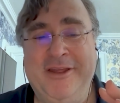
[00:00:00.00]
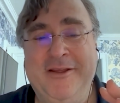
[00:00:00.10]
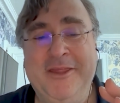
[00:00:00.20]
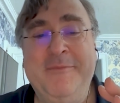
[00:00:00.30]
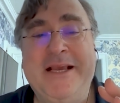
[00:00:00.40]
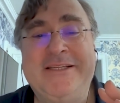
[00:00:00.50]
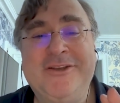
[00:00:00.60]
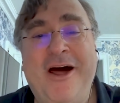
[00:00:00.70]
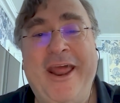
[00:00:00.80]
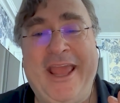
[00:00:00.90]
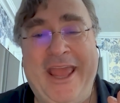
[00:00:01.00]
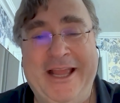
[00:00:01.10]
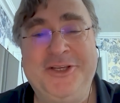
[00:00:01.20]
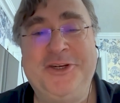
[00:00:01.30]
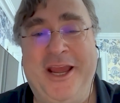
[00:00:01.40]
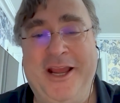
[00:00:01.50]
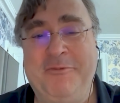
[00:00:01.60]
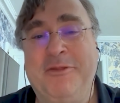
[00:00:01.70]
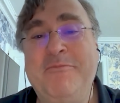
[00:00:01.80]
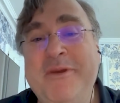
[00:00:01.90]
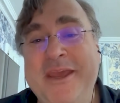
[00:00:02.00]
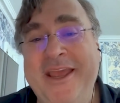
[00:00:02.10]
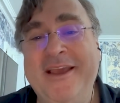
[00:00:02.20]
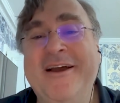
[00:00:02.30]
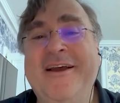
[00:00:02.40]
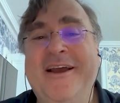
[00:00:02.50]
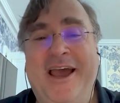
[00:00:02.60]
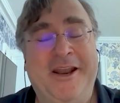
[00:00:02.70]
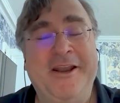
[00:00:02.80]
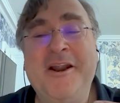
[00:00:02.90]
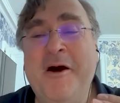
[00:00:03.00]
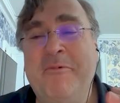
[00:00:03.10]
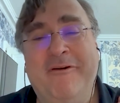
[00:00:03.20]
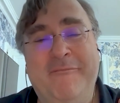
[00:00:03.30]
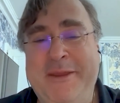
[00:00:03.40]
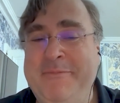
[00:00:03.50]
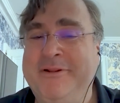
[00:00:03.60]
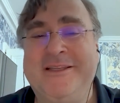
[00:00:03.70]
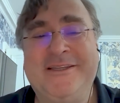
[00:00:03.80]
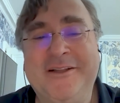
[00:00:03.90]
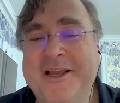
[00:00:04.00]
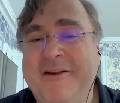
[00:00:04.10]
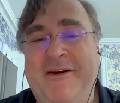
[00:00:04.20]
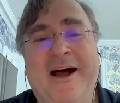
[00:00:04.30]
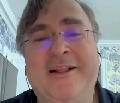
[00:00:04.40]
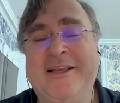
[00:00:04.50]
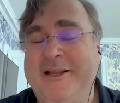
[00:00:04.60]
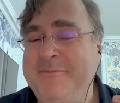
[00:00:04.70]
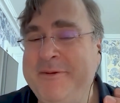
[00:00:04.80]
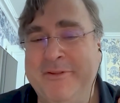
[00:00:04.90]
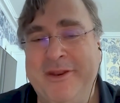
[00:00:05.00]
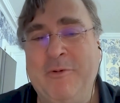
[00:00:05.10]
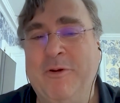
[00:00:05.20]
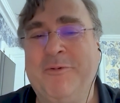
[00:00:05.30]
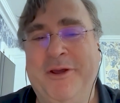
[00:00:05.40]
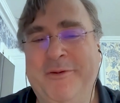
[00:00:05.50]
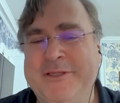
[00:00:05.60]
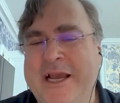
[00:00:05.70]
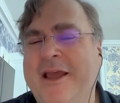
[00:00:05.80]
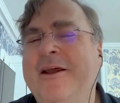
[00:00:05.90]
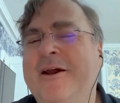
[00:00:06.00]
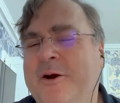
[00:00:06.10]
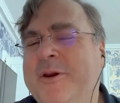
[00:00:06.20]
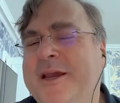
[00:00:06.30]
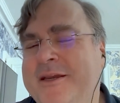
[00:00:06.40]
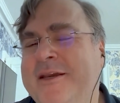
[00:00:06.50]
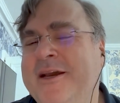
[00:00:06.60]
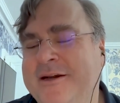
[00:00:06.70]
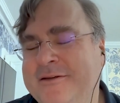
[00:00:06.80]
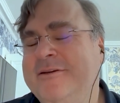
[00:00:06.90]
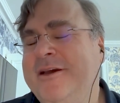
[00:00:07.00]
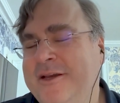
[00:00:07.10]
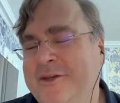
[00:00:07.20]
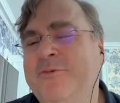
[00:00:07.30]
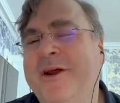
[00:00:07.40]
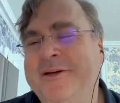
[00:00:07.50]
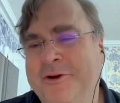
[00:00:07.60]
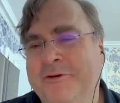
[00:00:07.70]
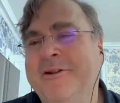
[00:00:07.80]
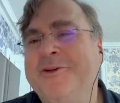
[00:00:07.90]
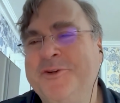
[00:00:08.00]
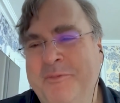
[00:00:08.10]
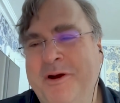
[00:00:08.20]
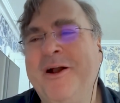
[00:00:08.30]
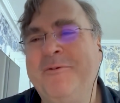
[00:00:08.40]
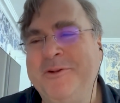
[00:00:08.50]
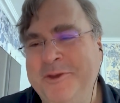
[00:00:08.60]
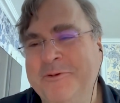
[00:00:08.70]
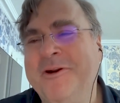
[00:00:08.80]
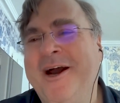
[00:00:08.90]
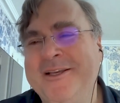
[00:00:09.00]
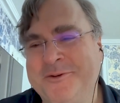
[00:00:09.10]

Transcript: Masonic handshake with me and a number of people in Silicon Valley and people that I work with. It was like, oh yeah, yeah, yeah, you read Gödel, Escher, Bach when you were in high school